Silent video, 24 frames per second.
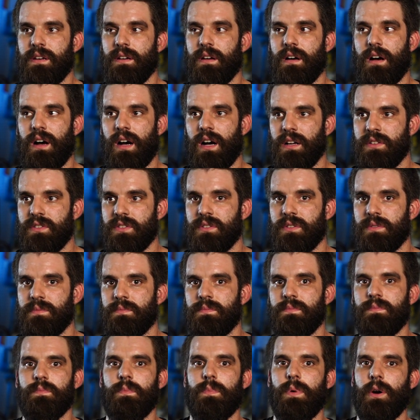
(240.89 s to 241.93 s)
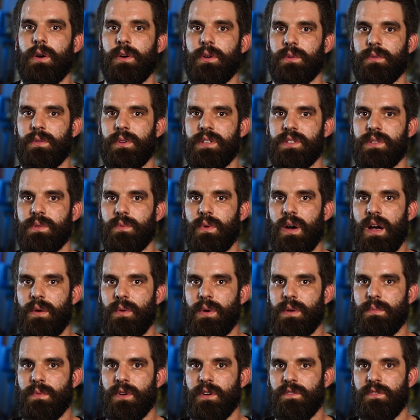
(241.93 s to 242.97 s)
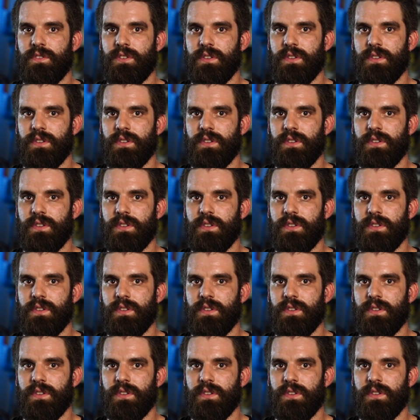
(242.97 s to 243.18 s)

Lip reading: awesome. Part of the reason why we moved to